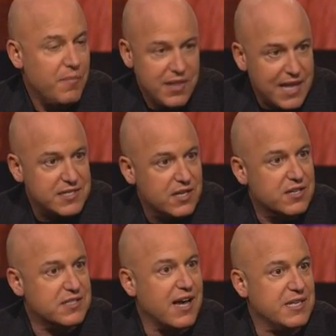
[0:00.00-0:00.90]
but that's still
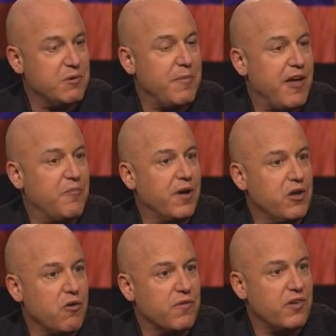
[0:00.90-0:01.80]
a sizable amount of
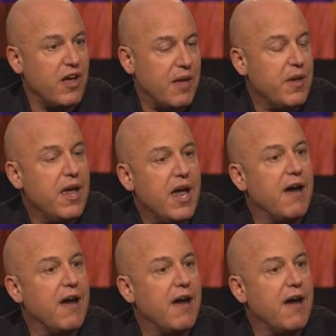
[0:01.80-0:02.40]
money over time.